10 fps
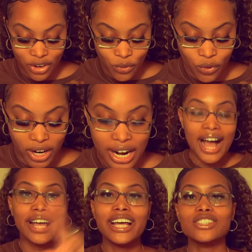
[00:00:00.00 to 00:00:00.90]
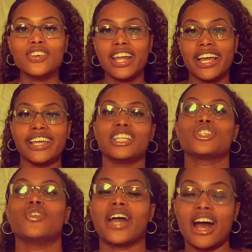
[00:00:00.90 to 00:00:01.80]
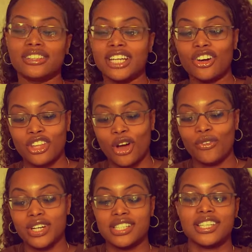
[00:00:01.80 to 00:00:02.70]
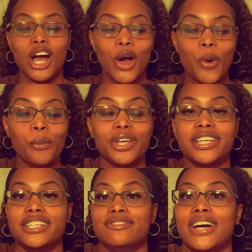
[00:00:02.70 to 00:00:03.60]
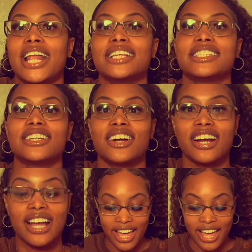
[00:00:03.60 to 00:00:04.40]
or I guess when I get to it, I'll tell y'all what it's called. But I'm about to start,